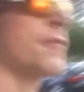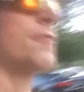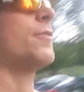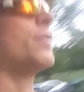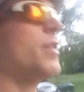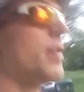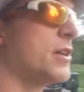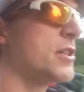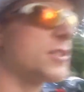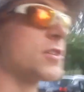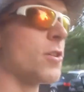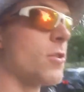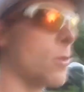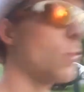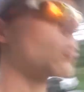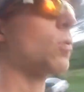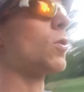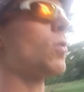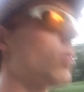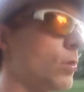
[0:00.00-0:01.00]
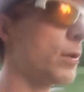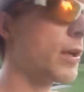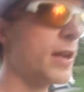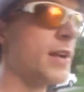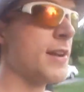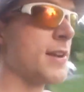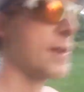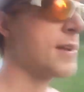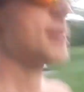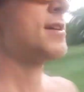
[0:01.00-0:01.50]
For the external world
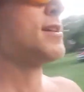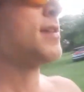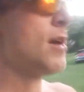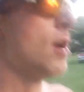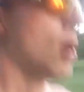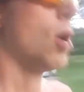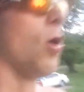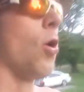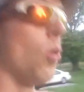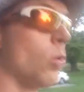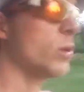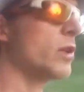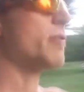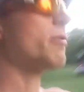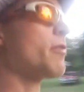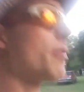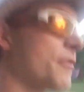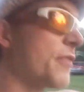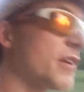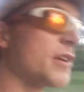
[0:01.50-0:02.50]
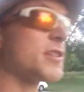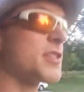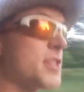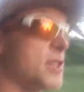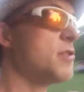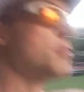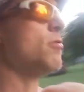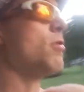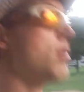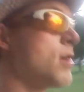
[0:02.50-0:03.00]
only reveals to
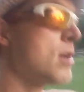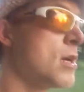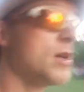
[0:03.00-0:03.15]
you